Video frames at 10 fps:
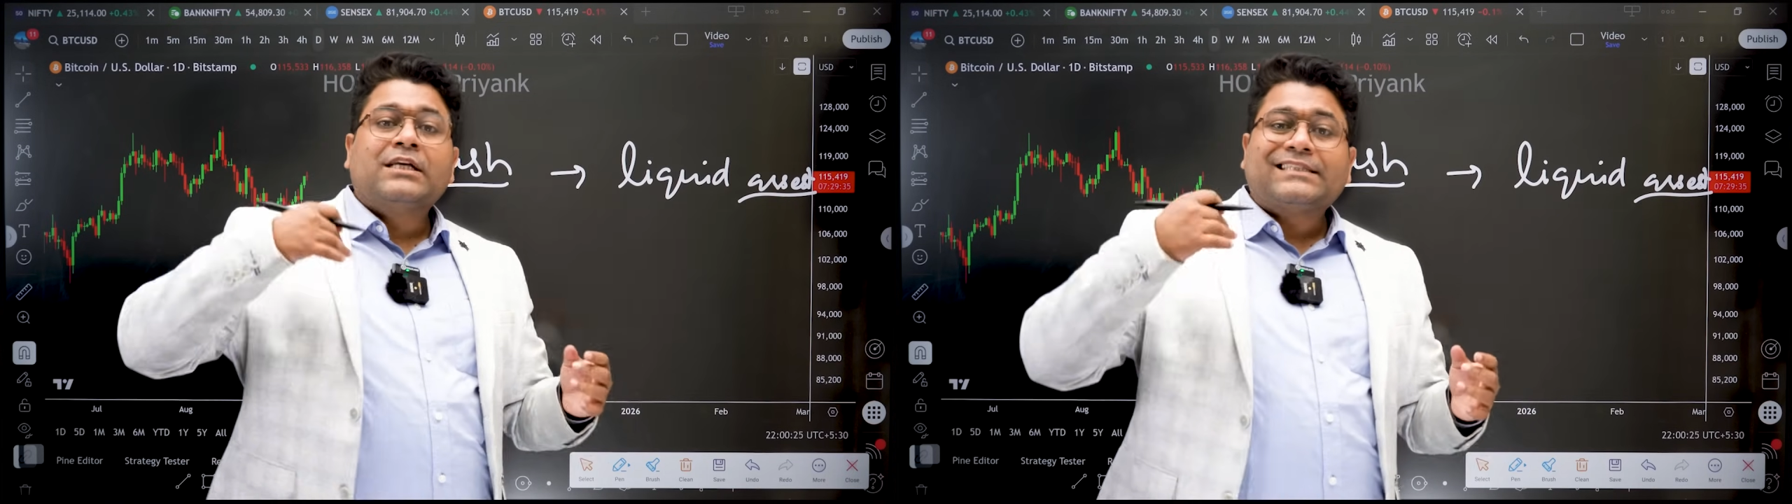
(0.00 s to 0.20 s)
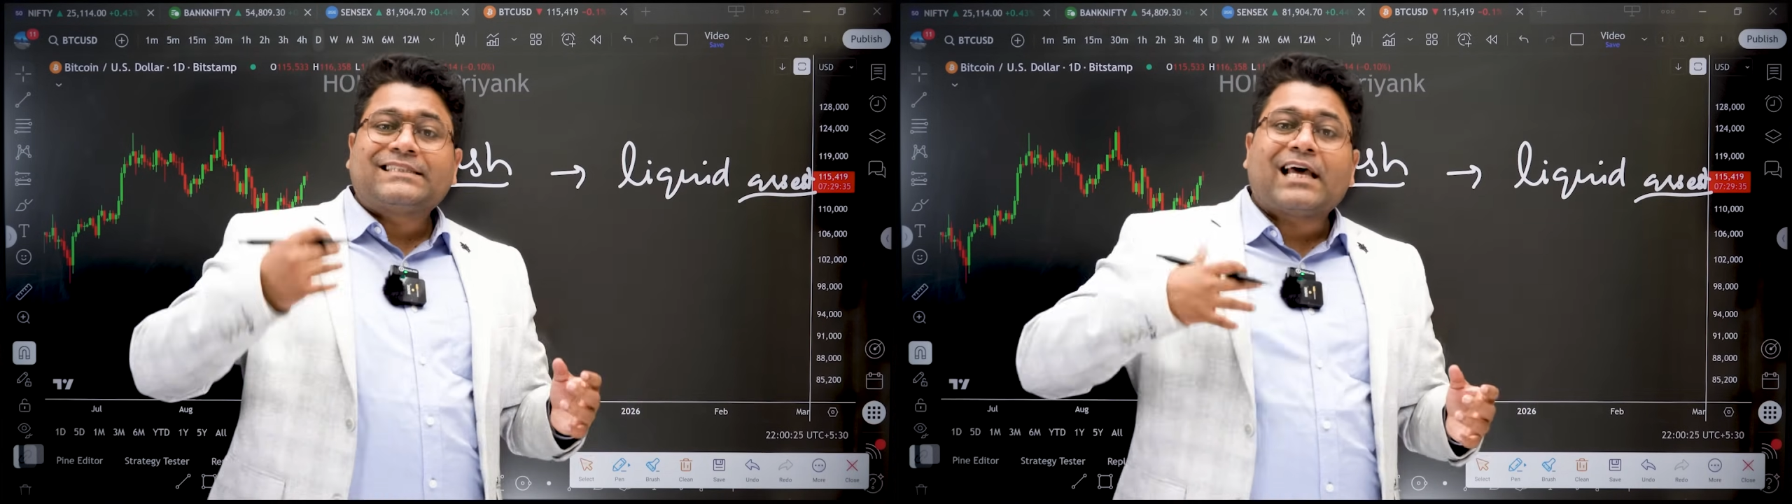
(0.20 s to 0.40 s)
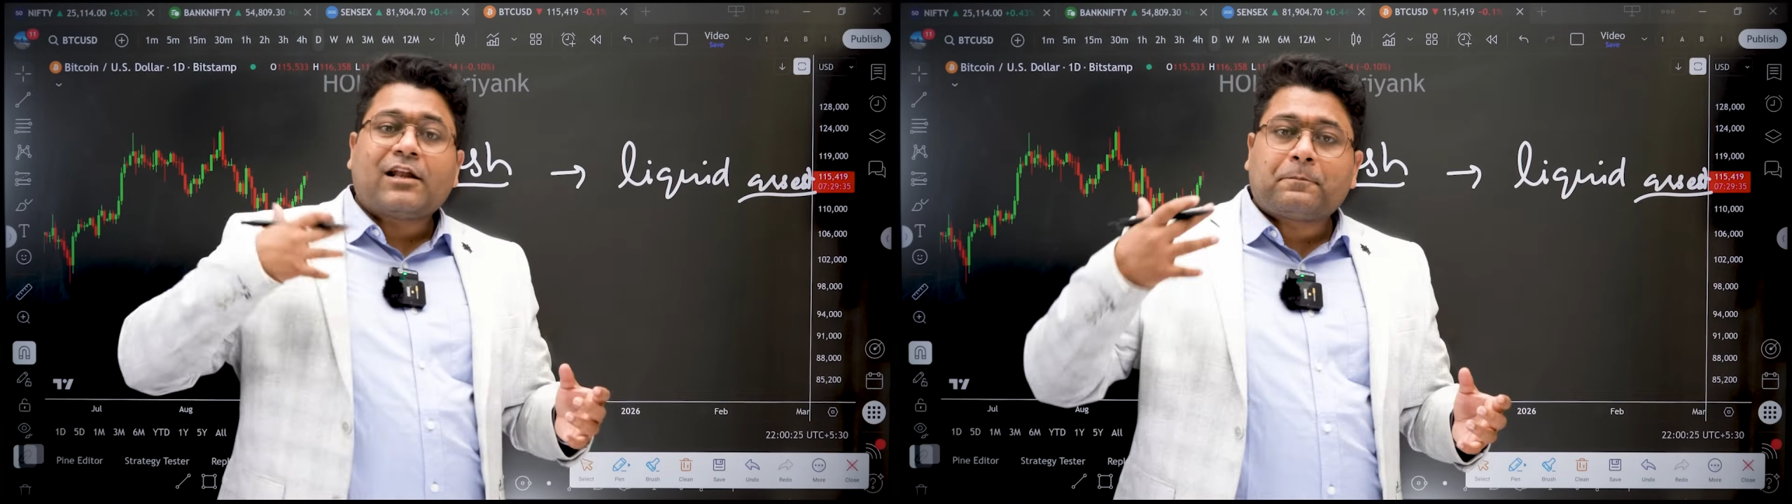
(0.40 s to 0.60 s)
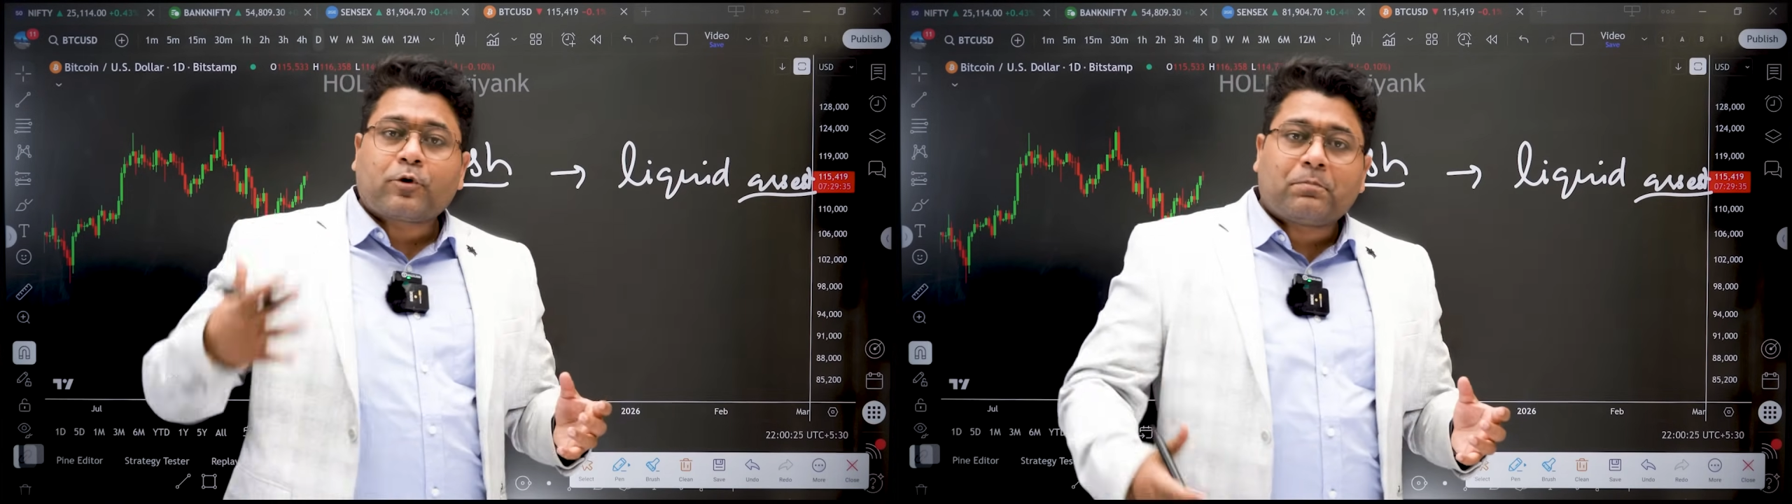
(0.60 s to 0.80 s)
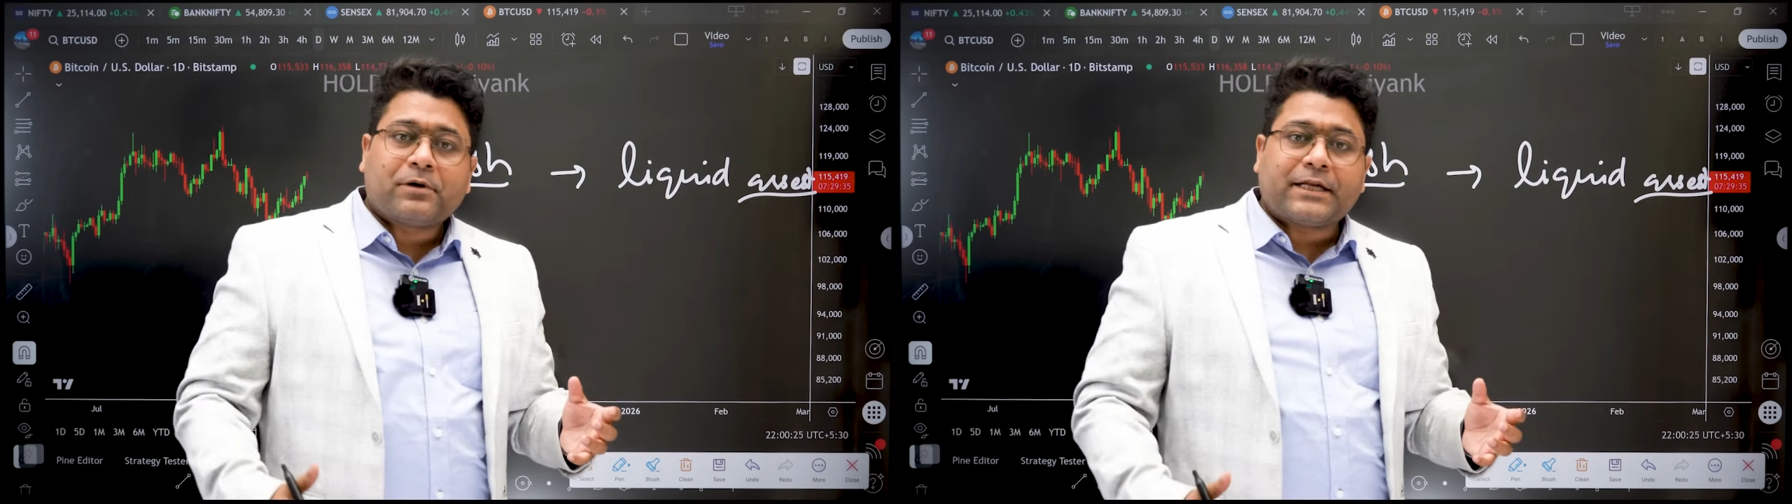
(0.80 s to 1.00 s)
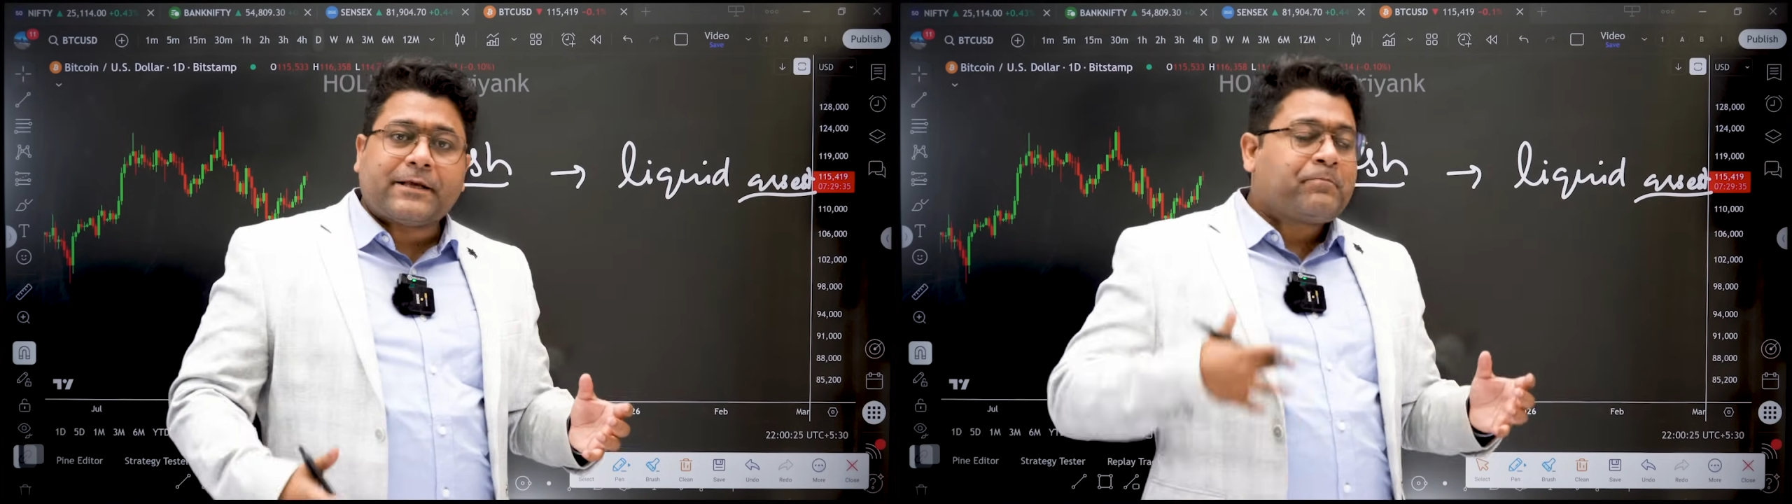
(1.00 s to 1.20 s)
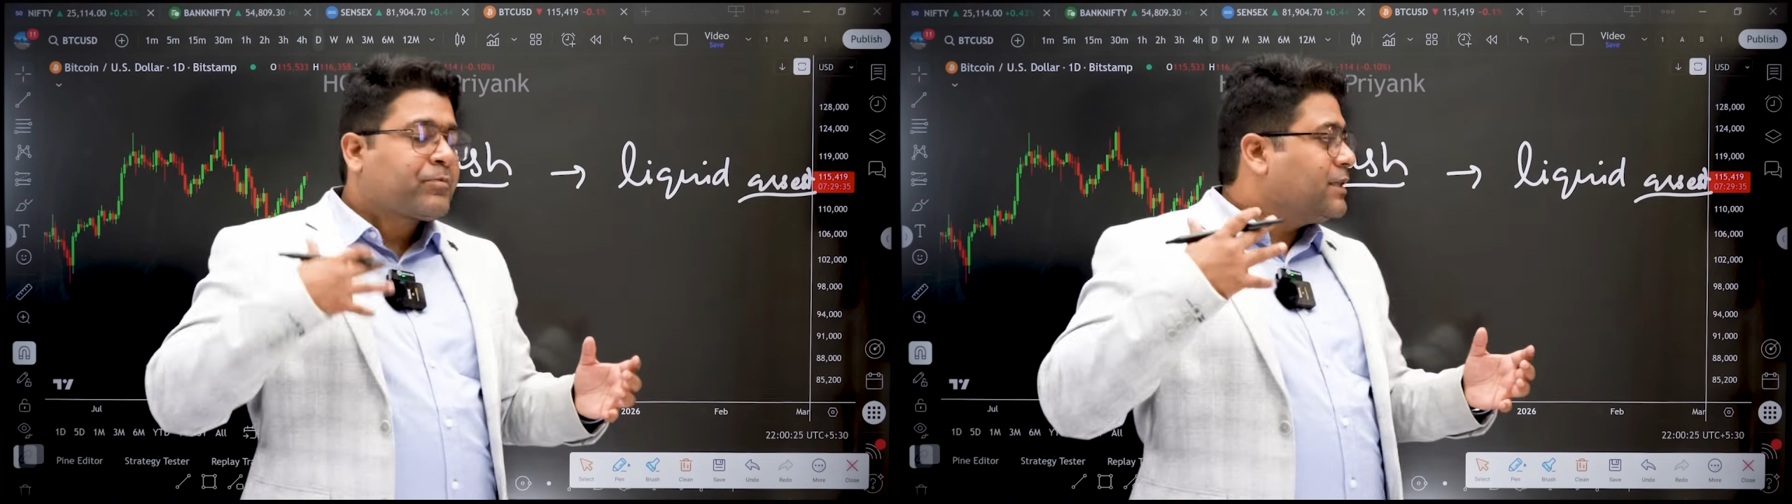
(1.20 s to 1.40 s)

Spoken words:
sell a property.